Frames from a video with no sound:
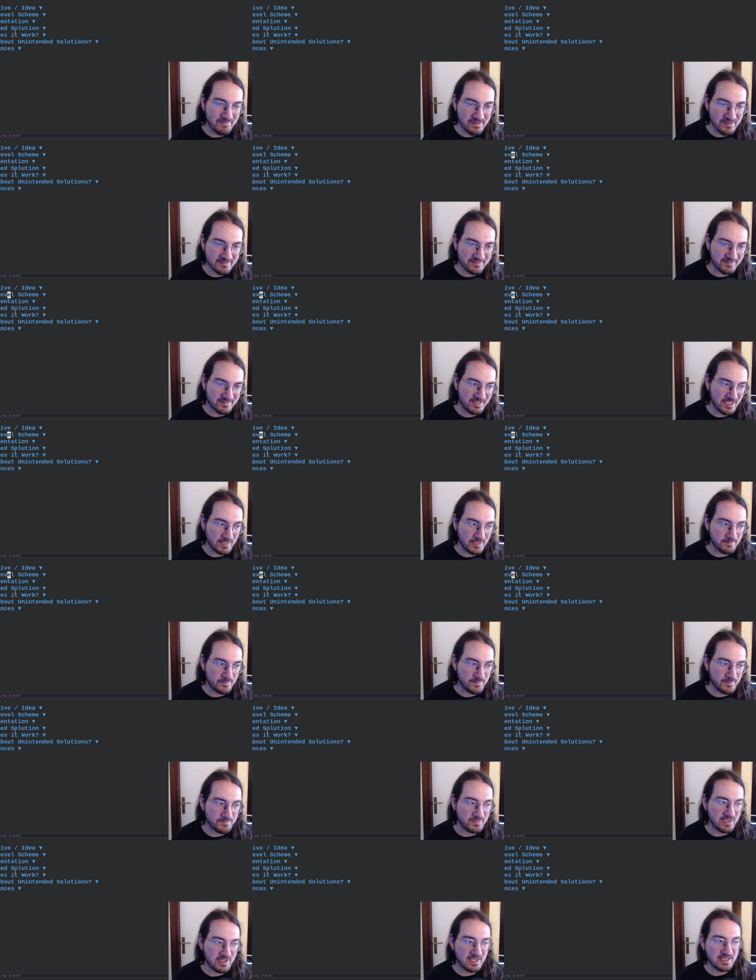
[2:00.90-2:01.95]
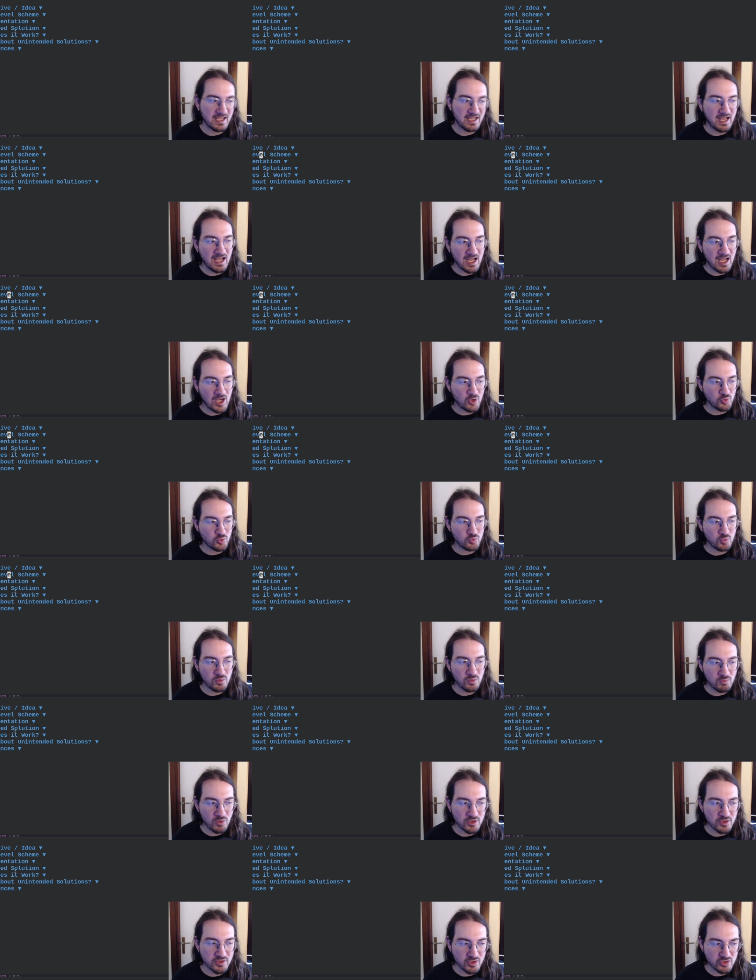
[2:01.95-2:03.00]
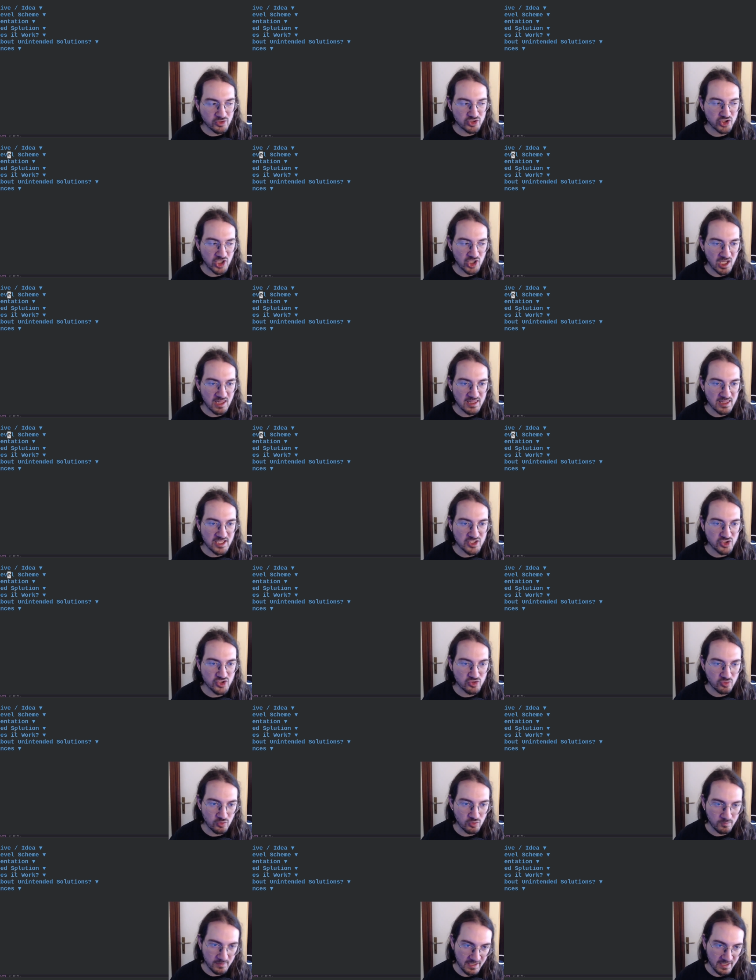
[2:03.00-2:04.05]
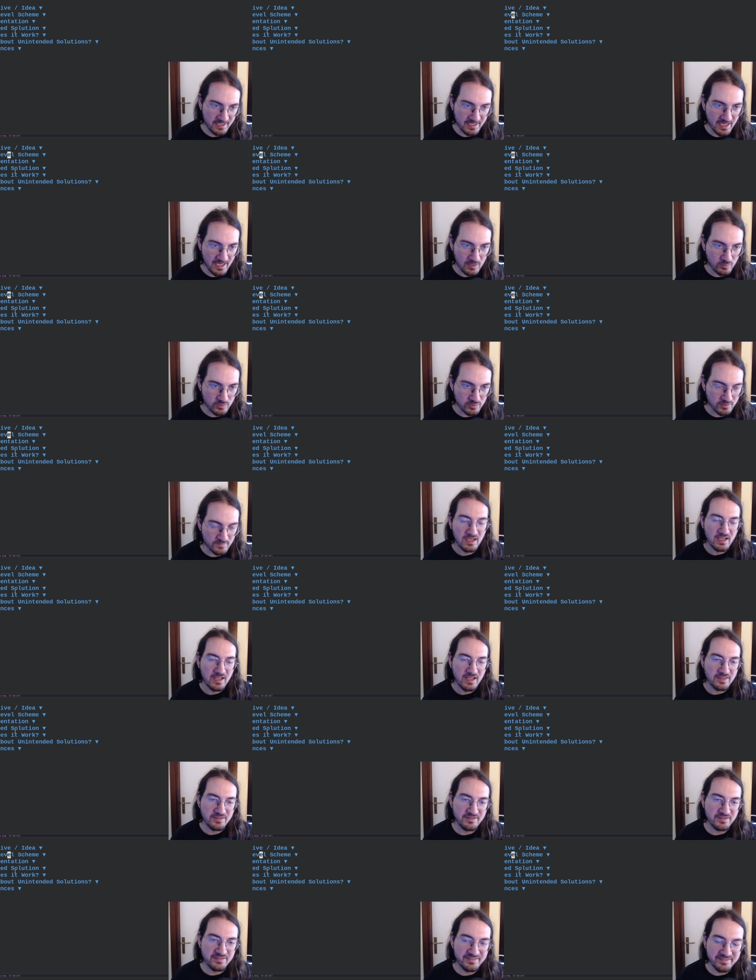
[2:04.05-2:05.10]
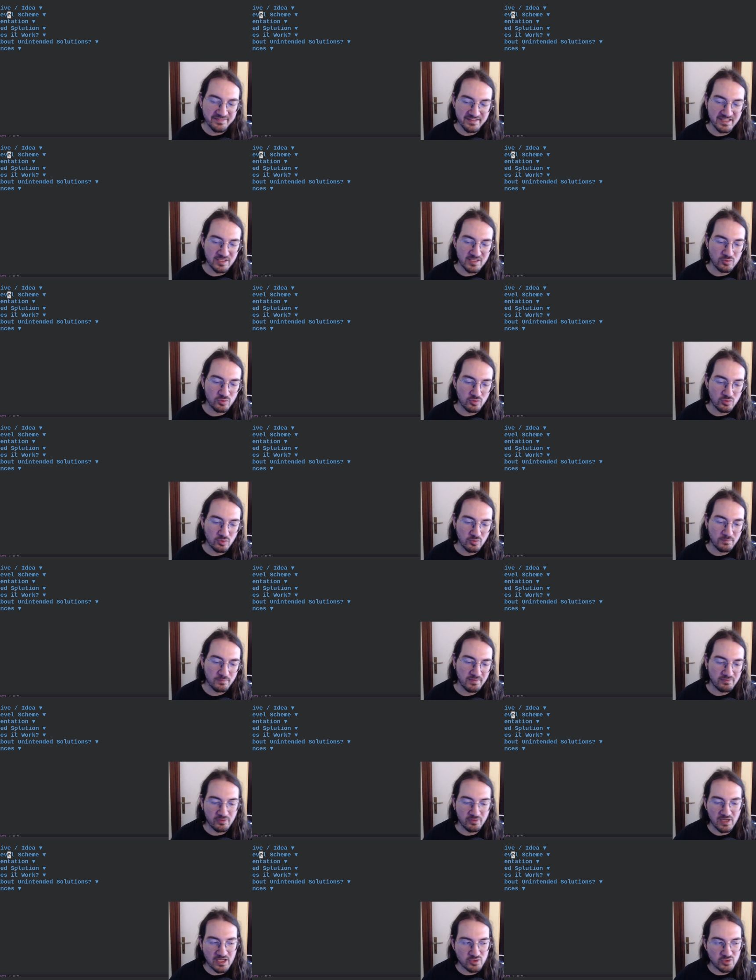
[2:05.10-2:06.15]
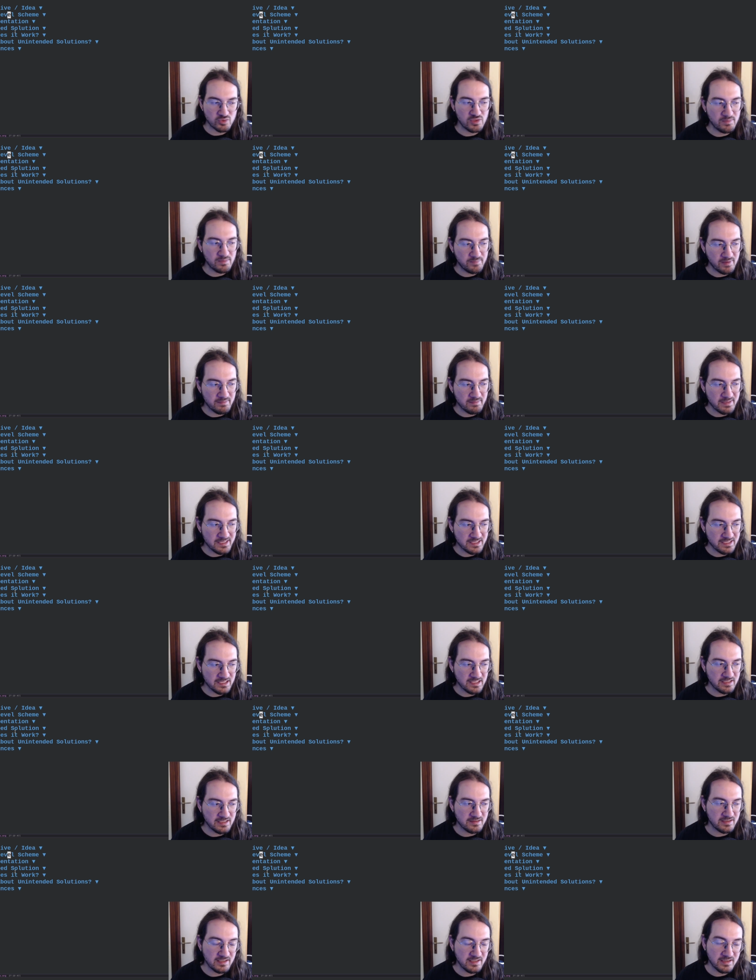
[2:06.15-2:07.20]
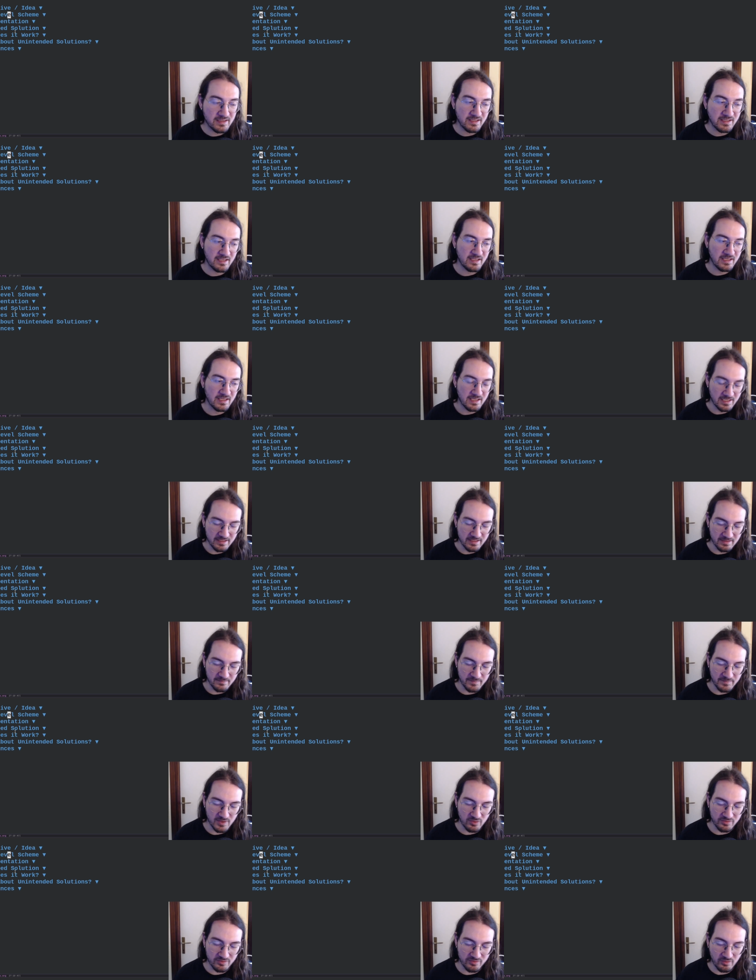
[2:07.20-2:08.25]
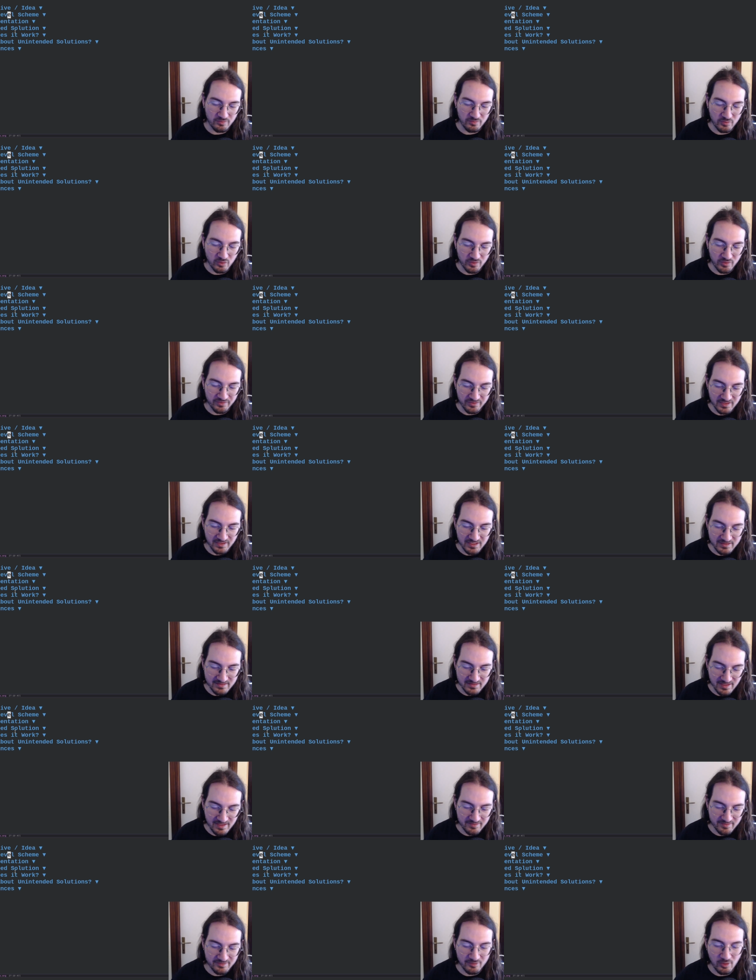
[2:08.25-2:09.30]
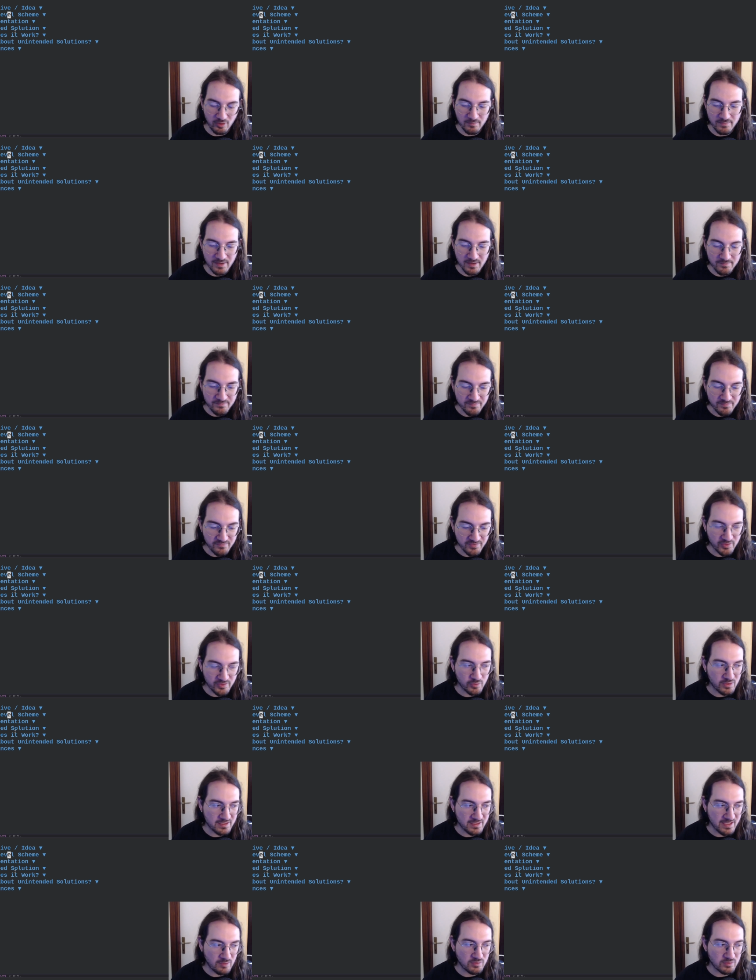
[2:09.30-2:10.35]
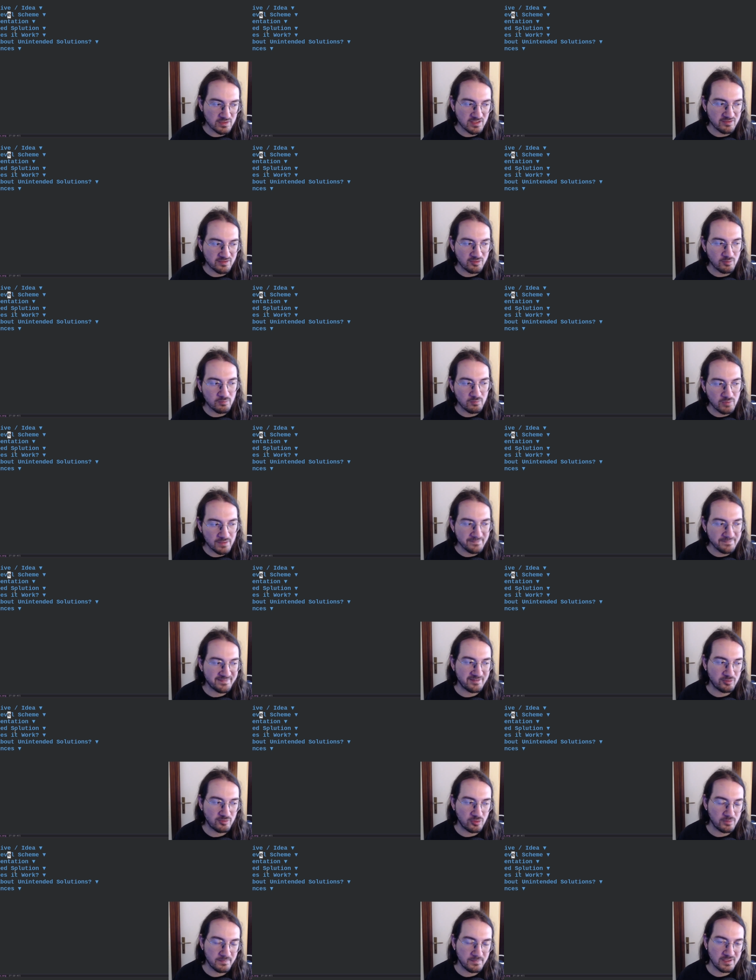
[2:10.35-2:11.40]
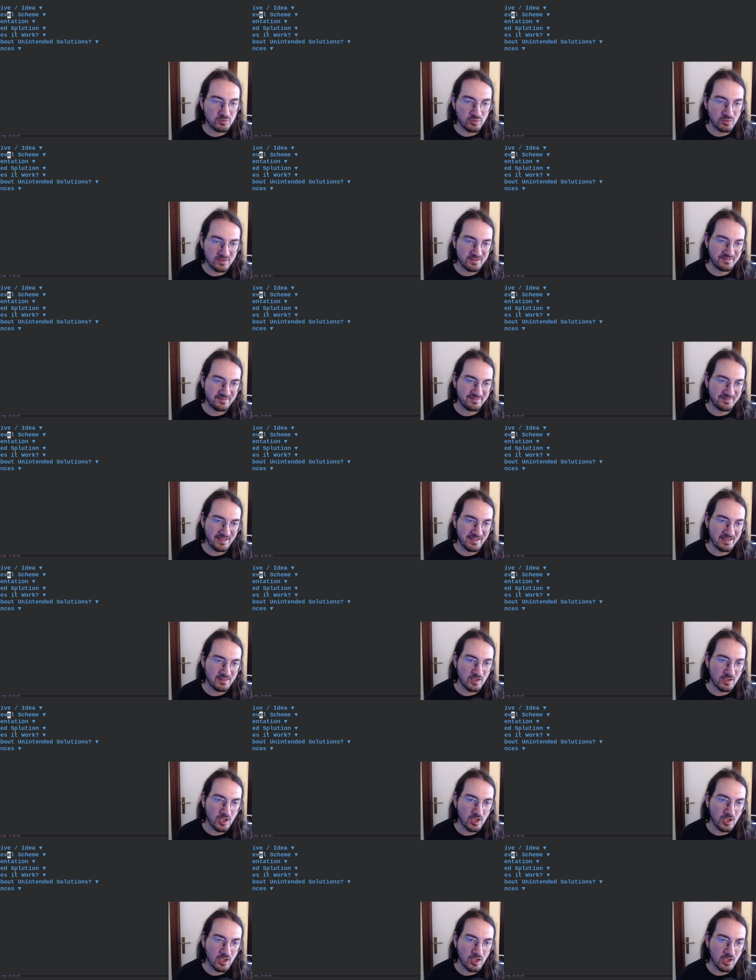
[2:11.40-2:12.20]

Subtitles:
scheme, like how do we want our challenge to play out. This is key to do before actually implementing it because of course it takes some figure it out, it takes some brainstorming to understand